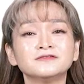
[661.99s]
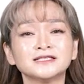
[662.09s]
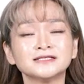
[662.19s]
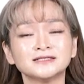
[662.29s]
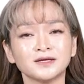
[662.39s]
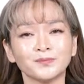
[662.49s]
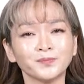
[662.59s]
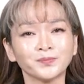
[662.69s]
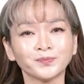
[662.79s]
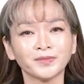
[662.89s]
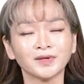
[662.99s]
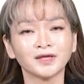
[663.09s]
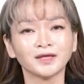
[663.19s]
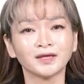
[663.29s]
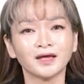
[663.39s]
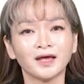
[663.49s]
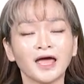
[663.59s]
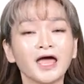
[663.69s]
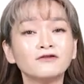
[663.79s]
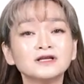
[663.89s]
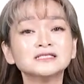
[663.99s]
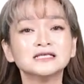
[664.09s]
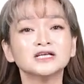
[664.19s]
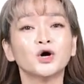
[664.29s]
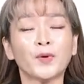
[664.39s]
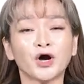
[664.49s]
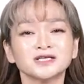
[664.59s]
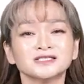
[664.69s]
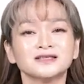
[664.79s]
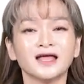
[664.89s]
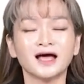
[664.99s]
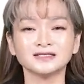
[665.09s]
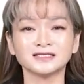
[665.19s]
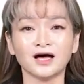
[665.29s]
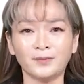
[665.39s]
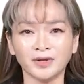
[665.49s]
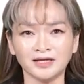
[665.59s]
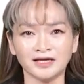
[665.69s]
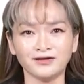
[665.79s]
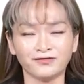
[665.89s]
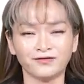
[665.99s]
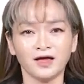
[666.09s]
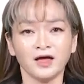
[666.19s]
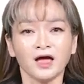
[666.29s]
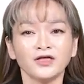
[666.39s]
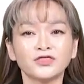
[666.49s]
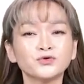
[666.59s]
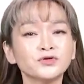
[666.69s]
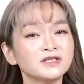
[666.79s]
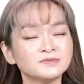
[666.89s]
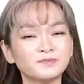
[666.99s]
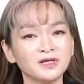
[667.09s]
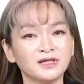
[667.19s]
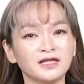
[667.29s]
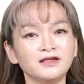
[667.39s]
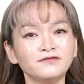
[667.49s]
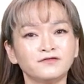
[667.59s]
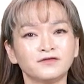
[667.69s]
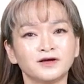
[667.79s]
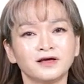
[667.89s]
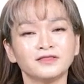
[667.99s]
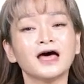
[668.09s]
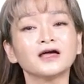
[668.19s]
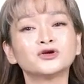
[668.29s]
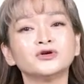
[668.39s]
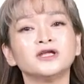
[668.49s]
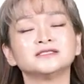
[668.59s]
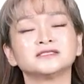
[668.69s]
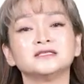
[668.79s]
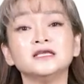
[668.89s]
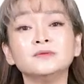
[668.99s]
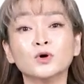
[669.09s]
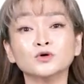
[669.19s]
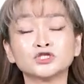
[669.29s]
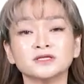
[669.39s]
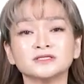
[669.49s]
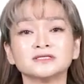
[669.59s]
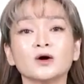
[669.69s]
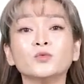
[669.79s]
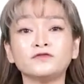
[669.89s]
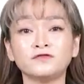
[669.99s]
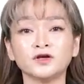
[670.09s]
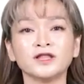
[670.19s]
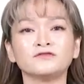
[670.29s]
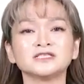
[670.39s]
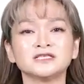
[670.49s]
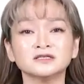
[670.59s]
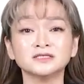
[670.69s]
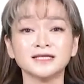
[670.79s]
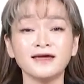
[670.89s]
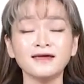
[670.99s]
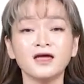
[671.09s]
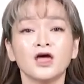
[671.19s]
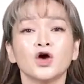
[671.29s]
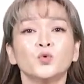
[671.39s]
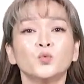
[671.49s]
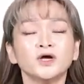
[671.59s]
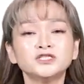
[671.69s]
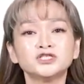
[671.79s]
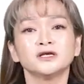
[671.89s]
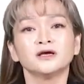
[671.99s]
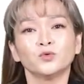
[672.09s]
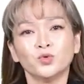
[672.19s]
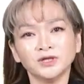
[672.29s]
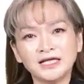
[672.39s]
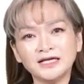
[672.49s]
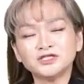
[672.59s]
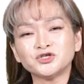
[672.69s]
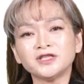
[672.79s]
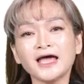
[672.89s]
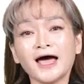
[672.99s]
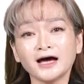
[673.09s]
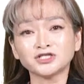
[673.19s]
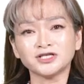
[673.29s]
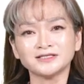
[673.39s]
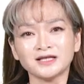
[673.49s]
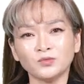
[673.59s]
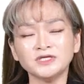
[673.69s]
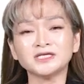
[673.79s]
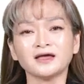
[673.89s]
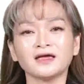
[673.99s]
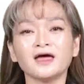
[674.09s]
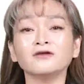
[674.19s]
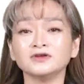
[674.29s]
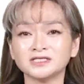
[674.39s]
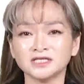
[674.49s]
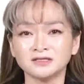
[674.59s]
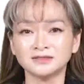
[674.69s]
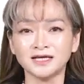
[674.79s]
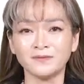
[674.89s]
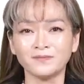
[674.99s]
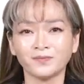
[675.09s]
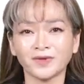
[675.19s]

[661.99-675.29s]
system. Every single person has a belief. And through this belief, that creates the emotions that we feel every single day, which will lead to the actions that we take every single day.